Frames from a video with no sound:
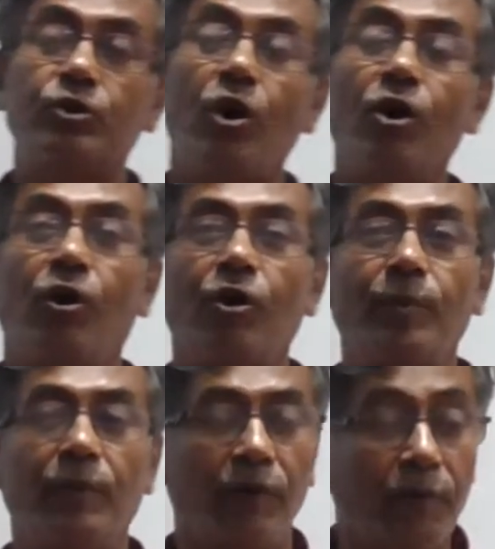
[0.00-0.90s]
saw a lot
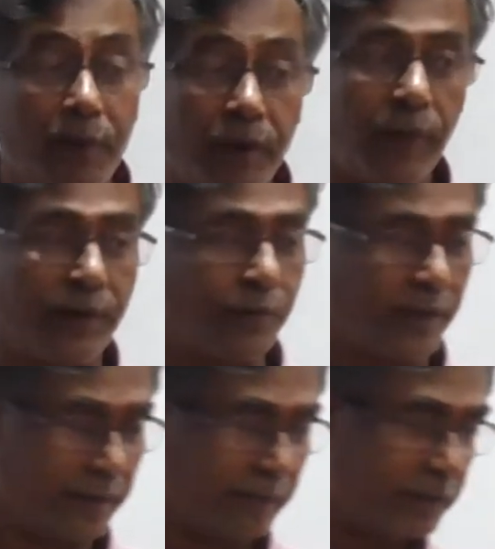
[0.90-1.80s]
of development of
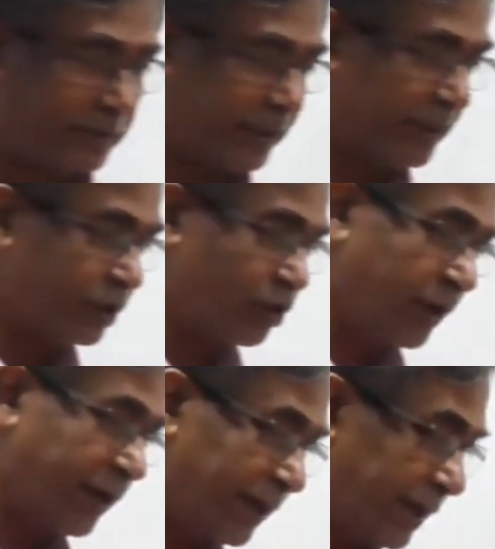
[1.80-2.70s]
hydrodynamics
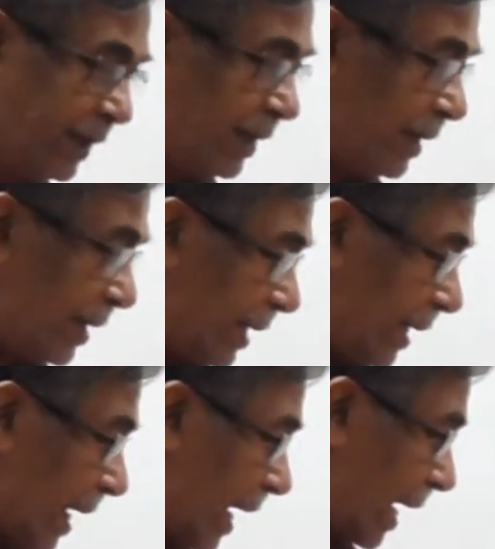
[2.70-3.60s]
historically.
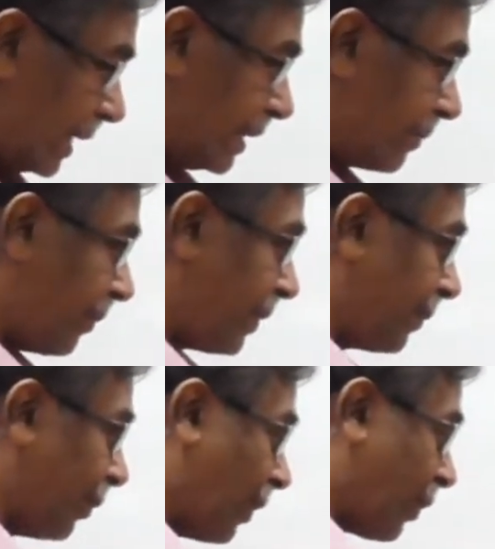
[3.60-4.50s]
And the
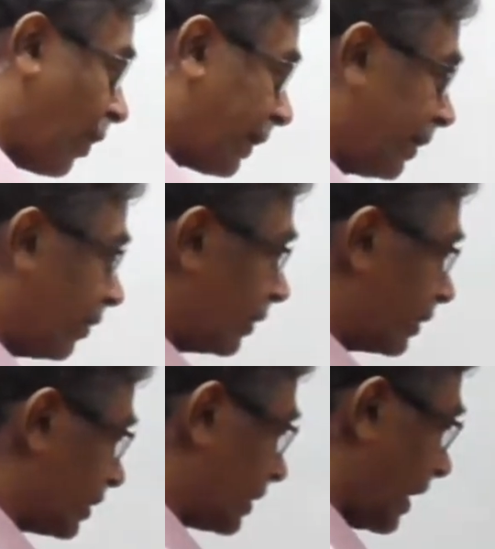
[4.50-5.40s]
people who are working on
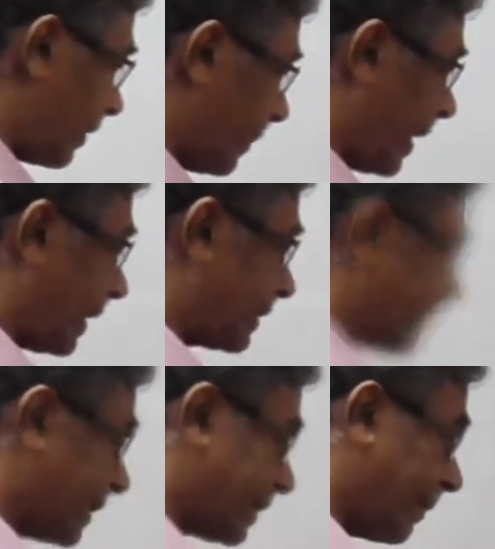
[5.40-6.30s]
StatMath,
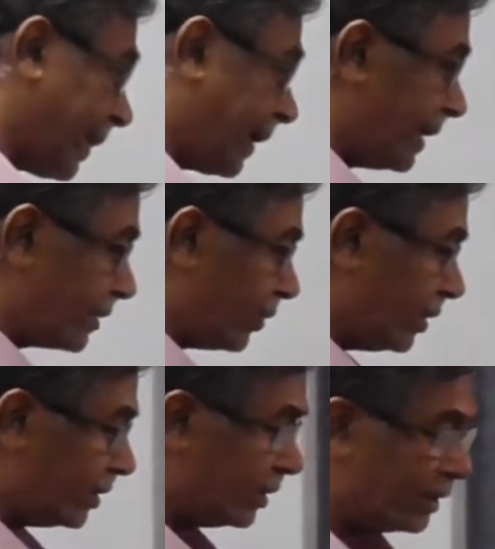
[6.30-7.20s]
statistical mechanics,
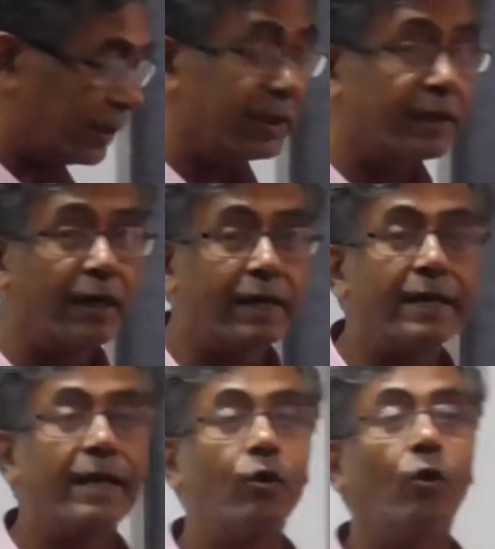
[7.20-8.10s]
little
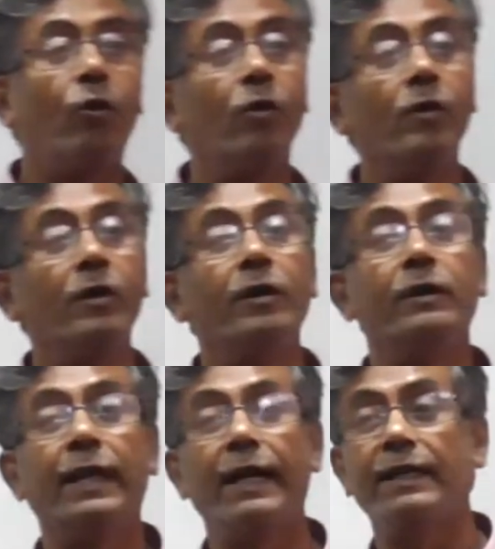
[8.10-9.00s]
did they know
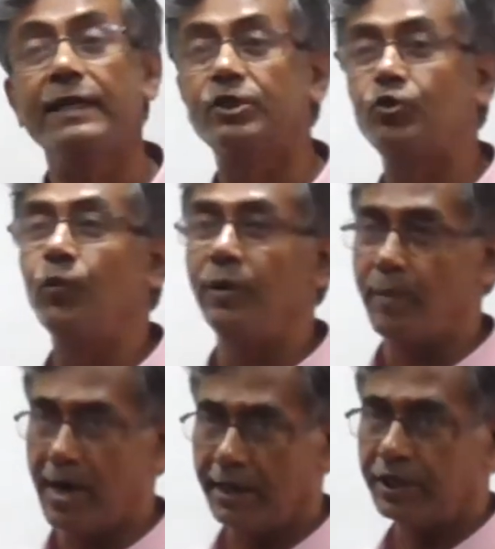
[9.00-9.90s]
that these two will
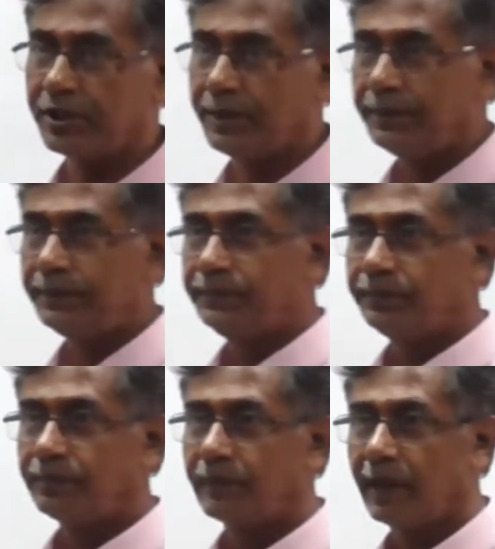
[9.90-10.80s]
merge.
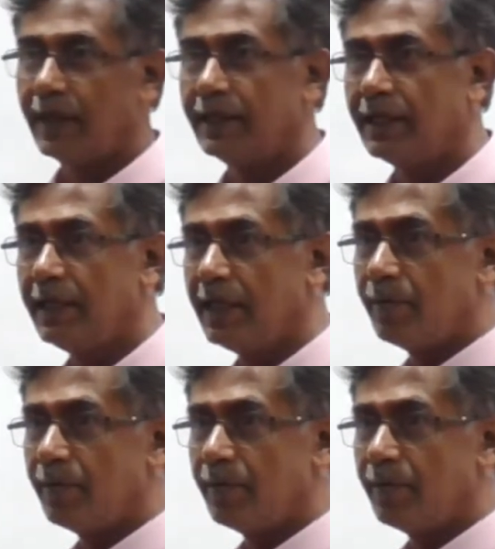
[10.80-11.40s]
And they did